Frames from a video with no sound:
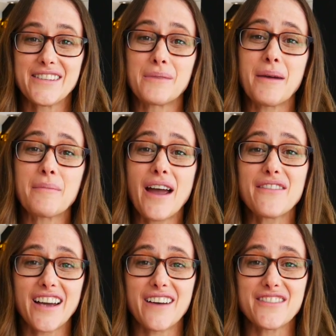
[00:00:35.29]
So, in my
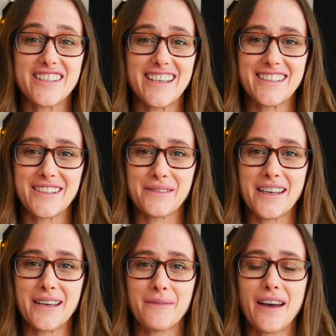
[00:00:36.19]
private conversations with
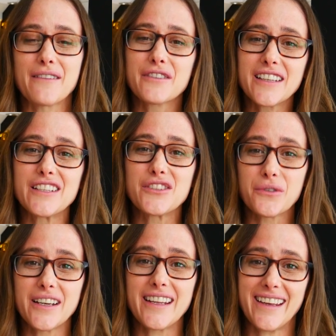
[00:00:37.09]
him, I've really
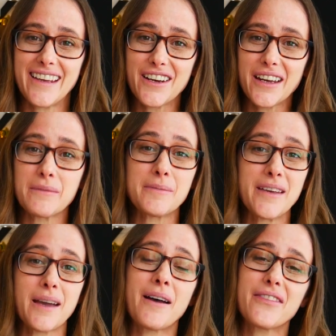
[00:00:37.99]
enjoyed hearing him
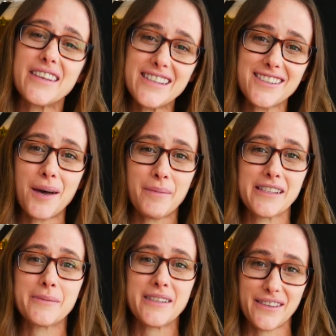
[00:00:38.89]
speak about this
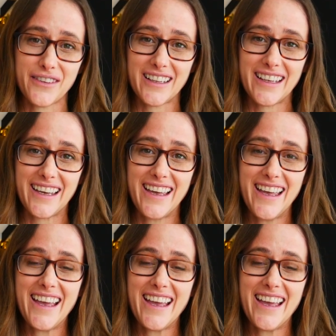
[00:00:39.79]
topic specifically,